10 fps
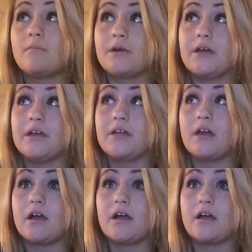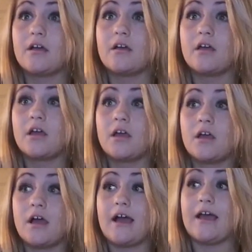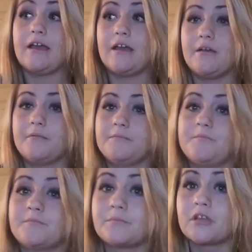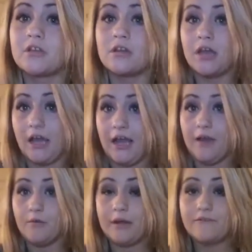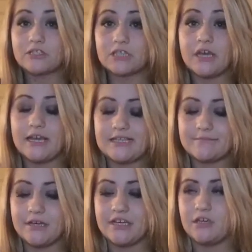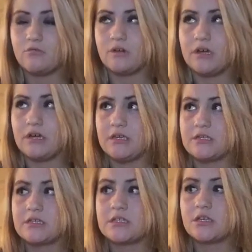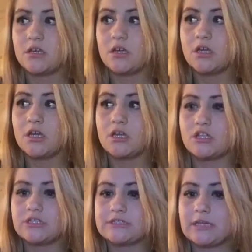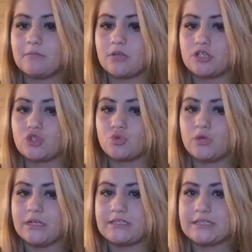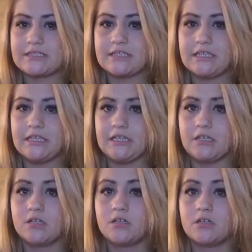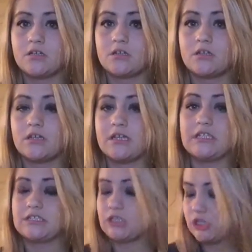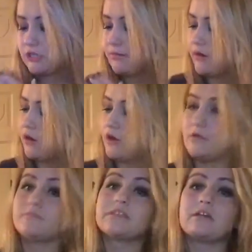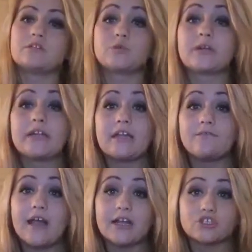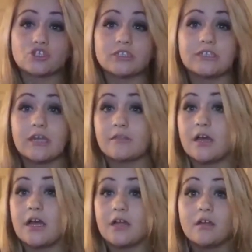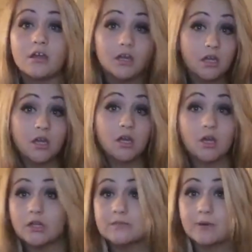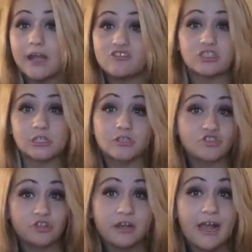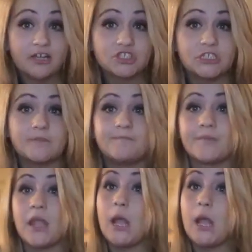But when I first got eczema, it was December 2016, and it started in my arms. I was working at a factory, and I thought, oh, it's probably just allergic reaction.